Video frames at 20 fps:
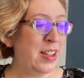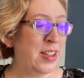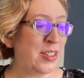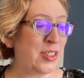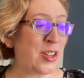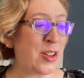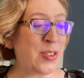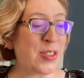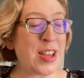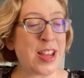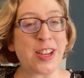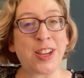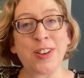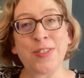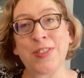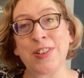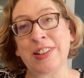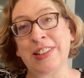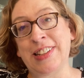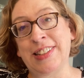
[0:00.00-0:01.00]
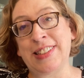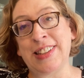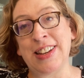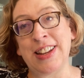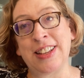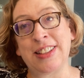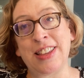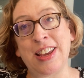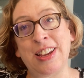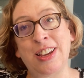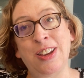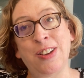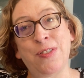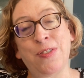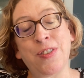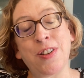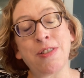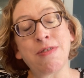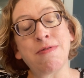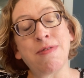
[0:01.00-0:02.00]
So thank you for listening. Thank you
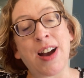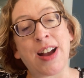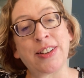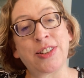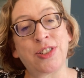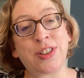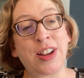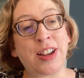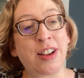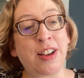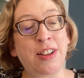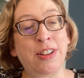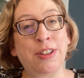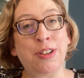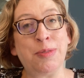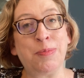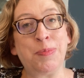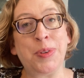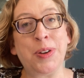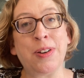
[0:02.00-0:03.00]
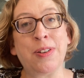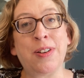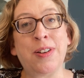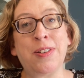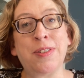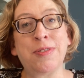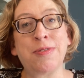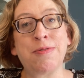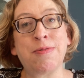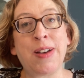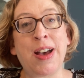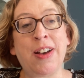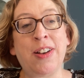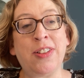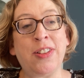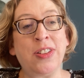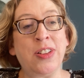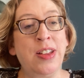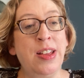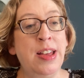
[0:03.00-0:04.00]
for watching. I hope you're all
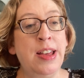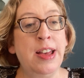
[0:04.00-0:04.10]
well.